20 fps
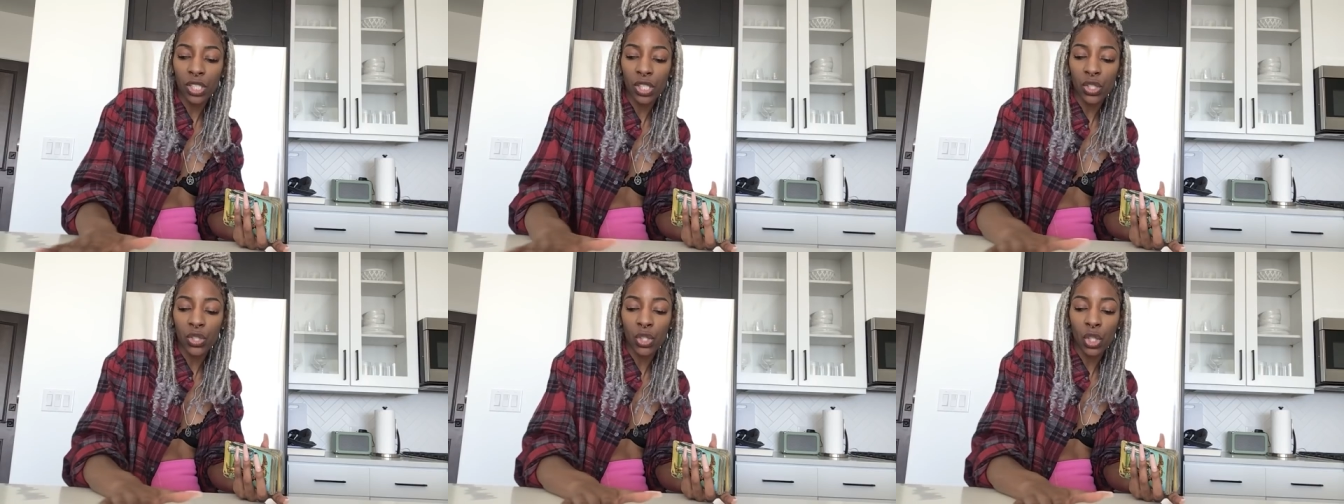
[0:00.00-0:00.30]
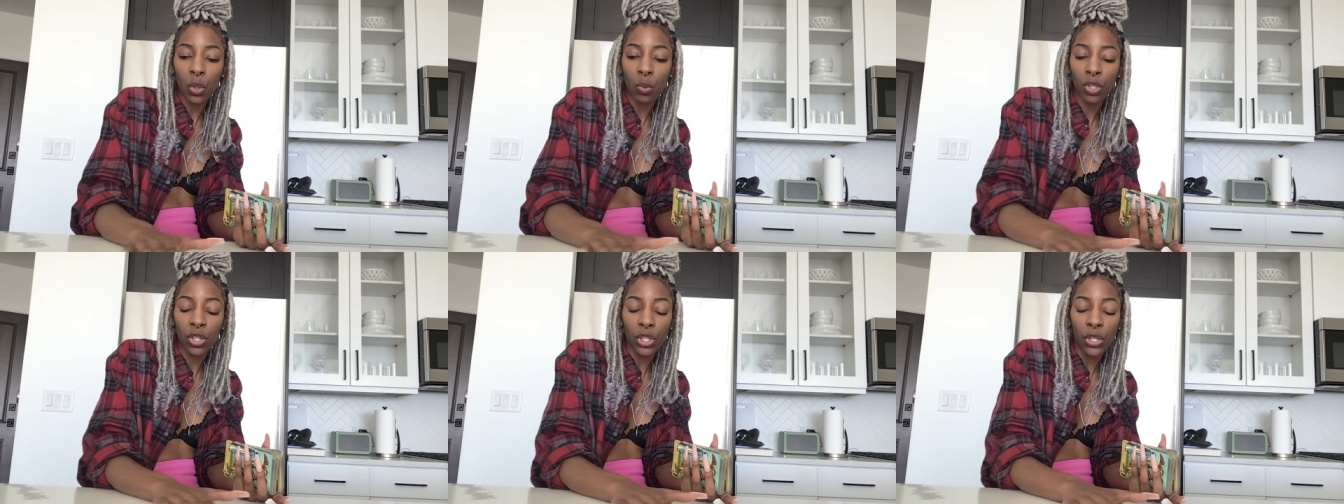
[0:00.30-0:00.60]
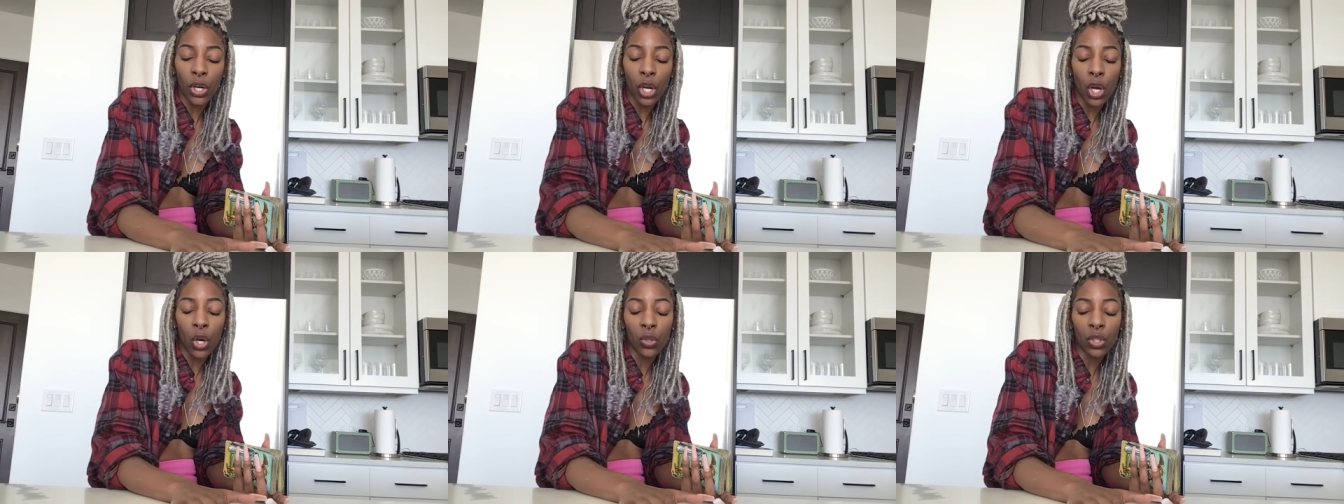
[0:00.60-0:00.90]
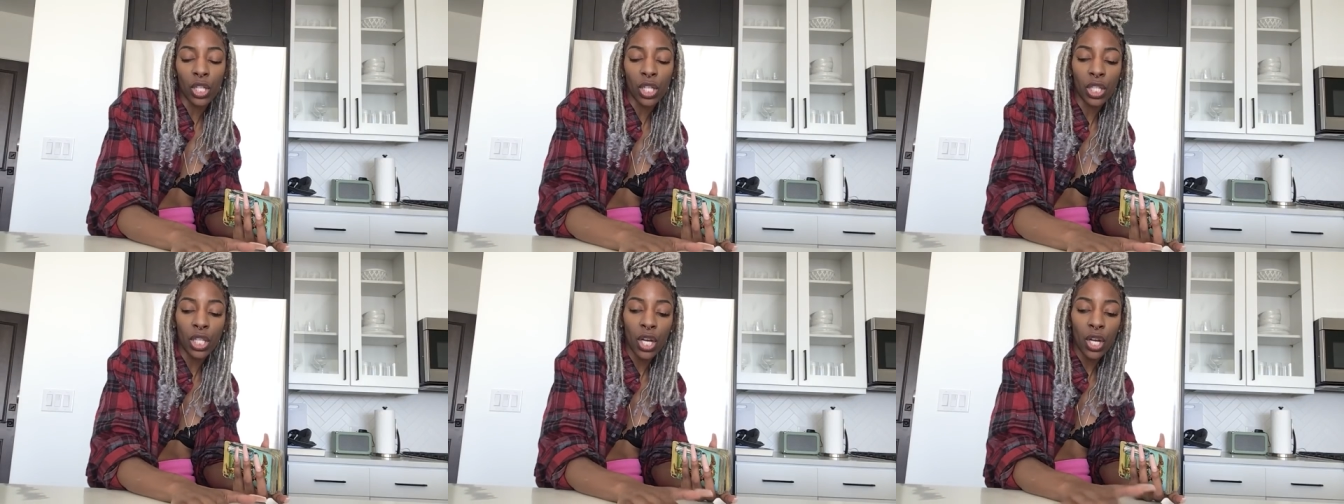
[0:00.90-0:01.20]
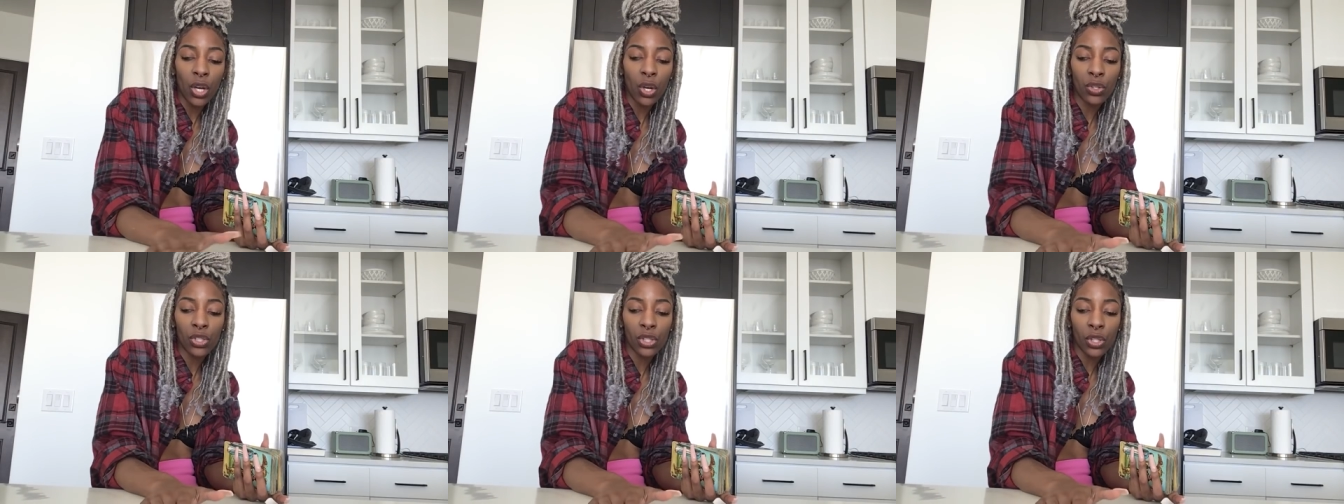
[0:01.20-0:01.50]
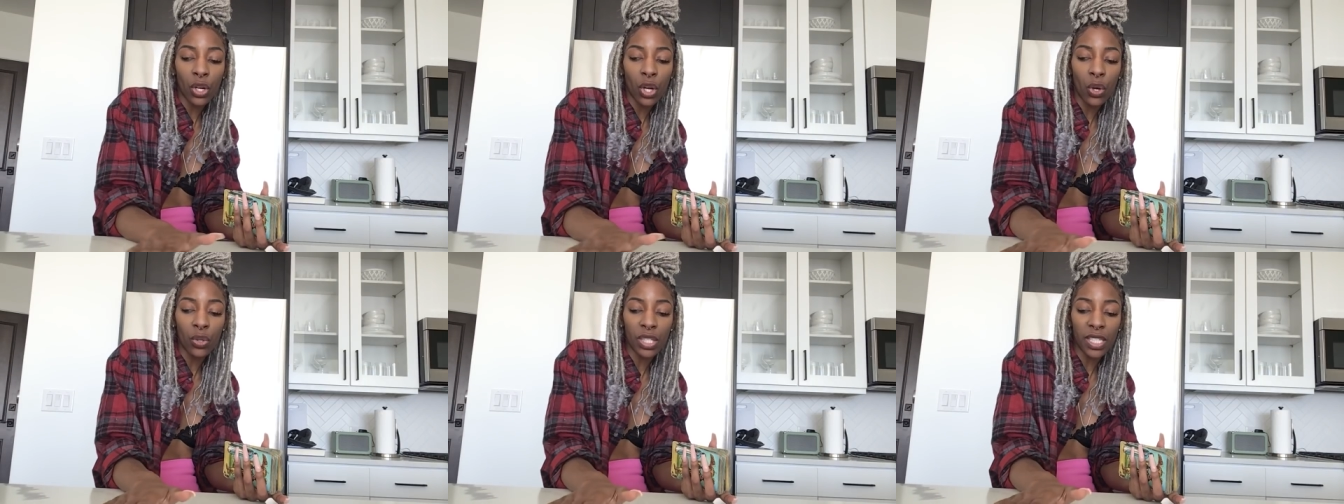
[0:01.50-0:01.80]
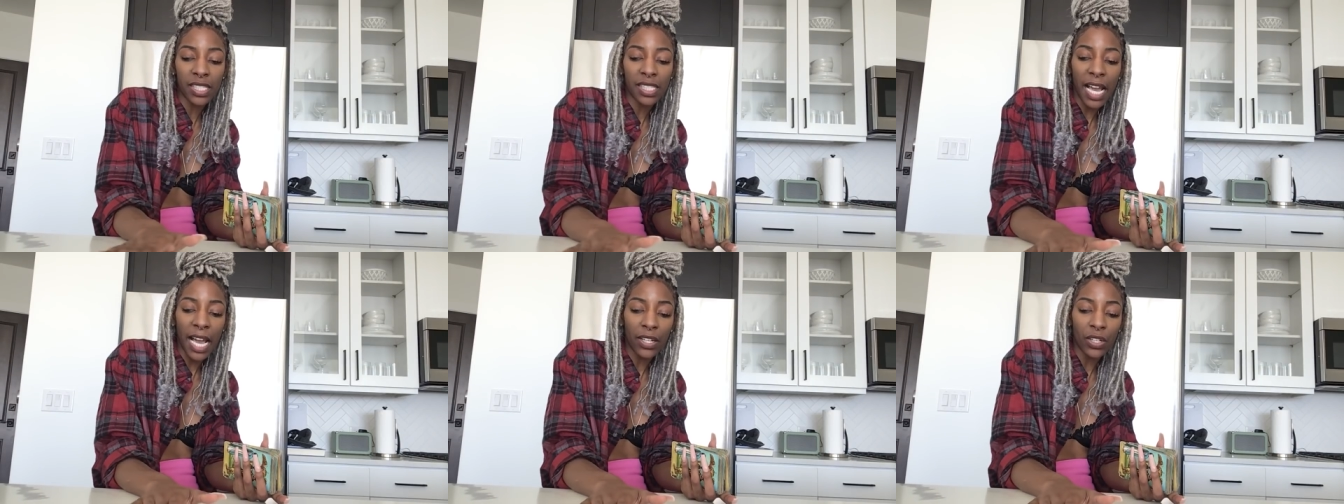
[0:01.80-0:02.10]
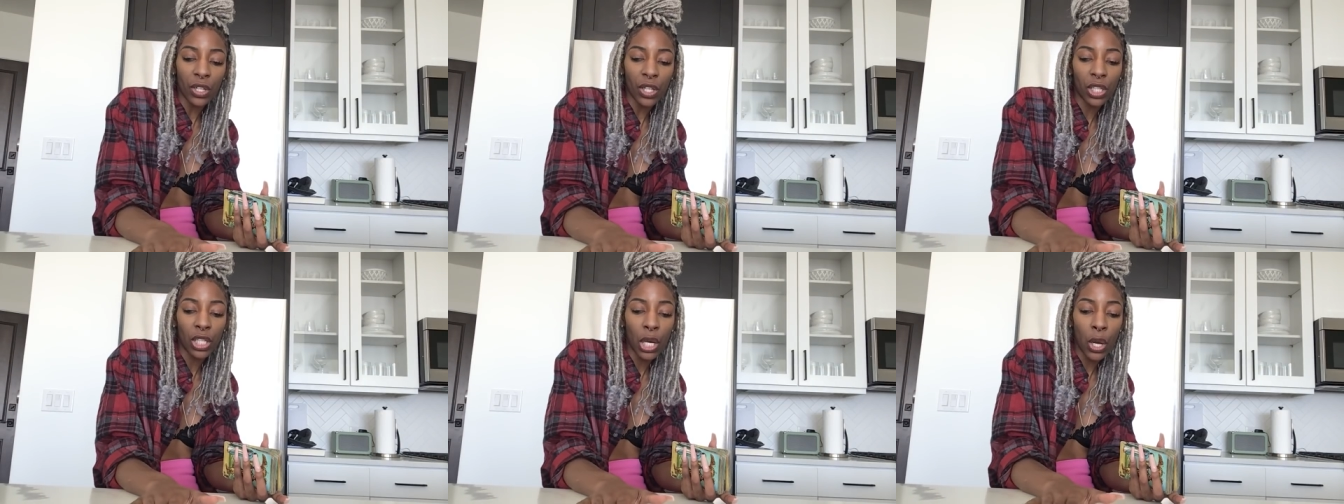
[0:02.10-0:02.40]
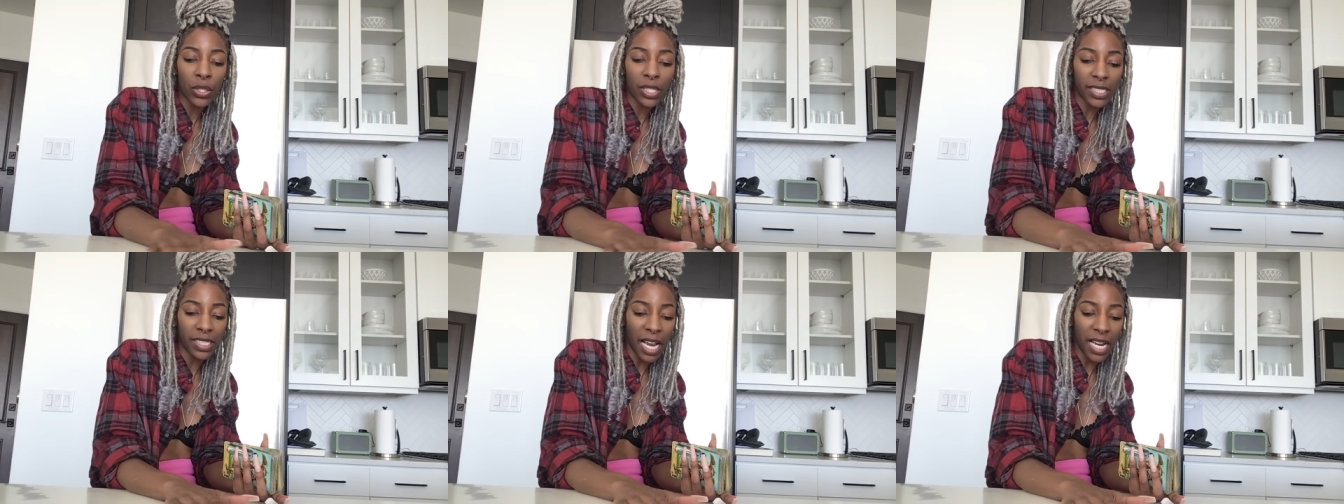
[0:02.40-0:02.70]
to do with your old clothes, your old designer clothes.